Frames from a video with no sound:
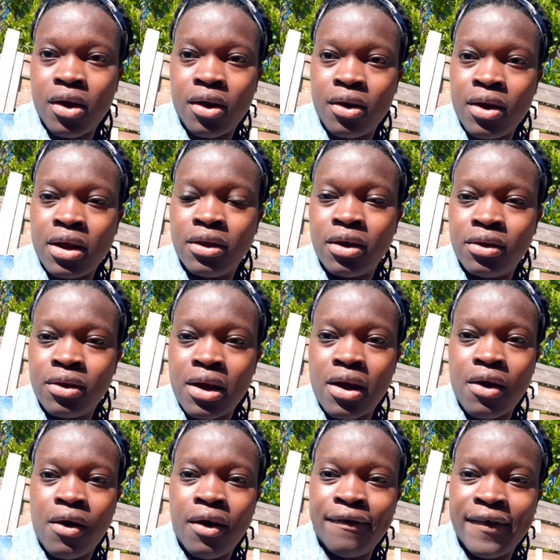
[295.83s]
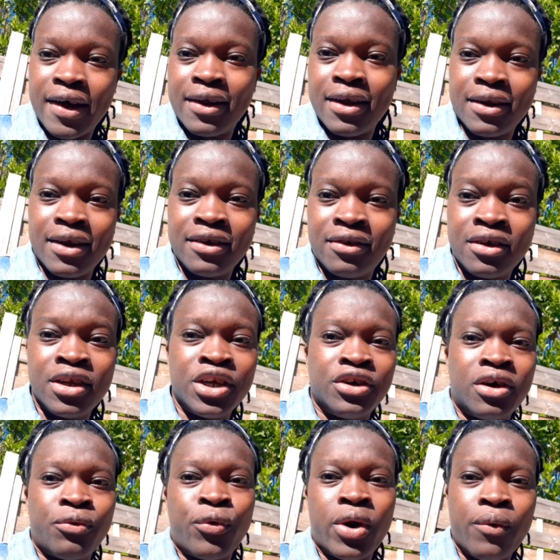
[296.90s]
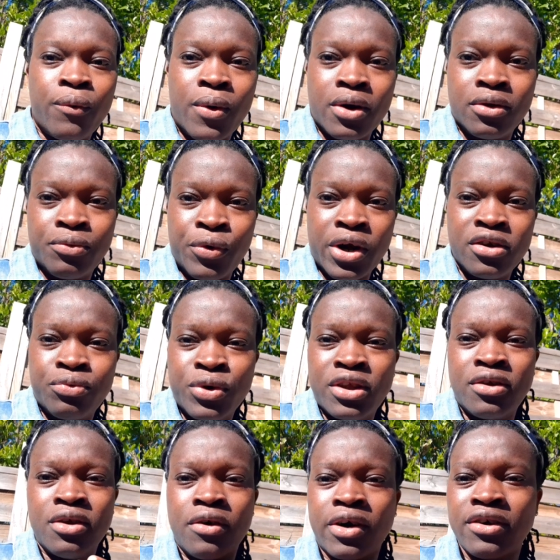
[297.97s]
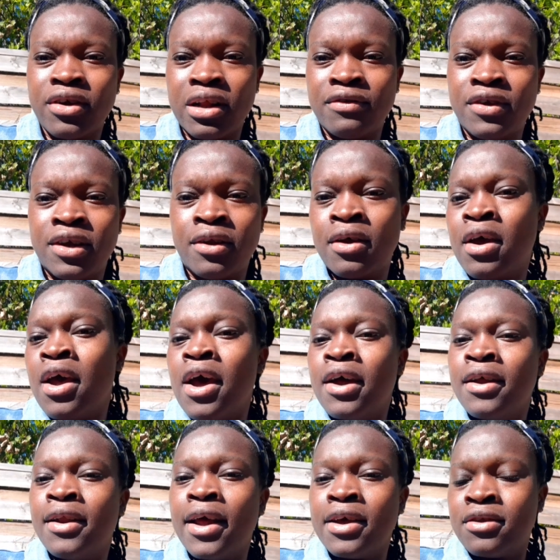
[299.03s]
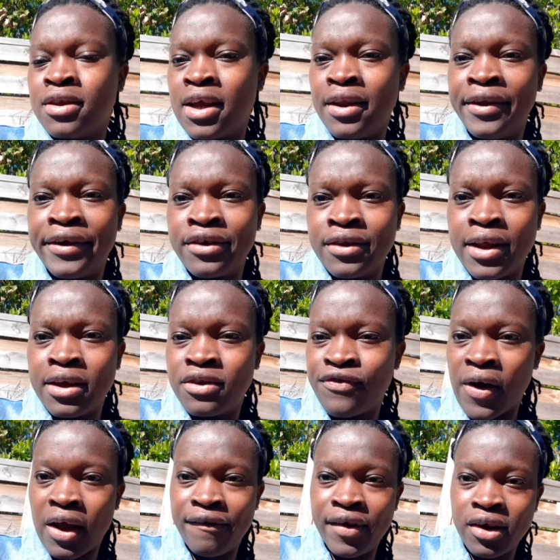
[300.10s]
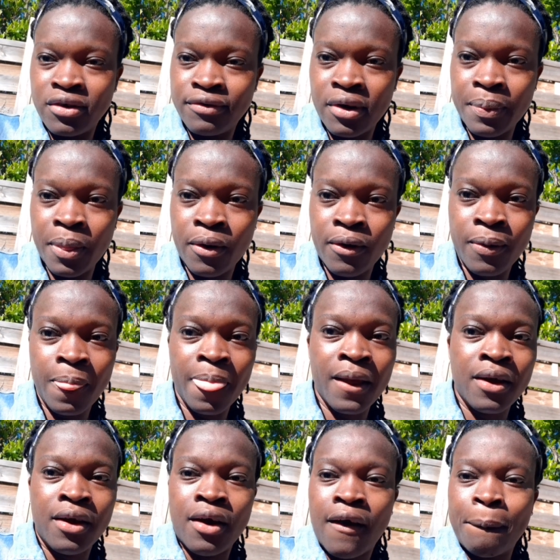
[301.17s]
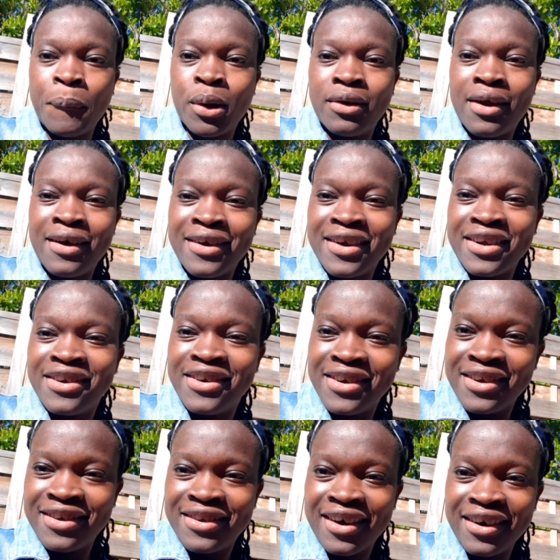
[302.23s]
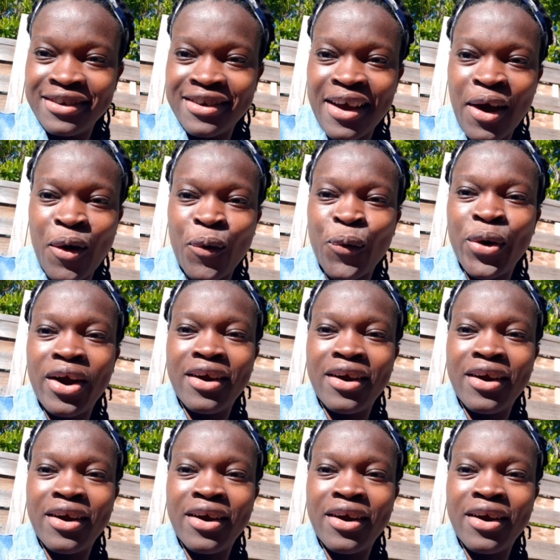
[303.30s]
not at our final destination where we see ourselves in the next 10 years, the next 5 years from now. But thank you Jesus, we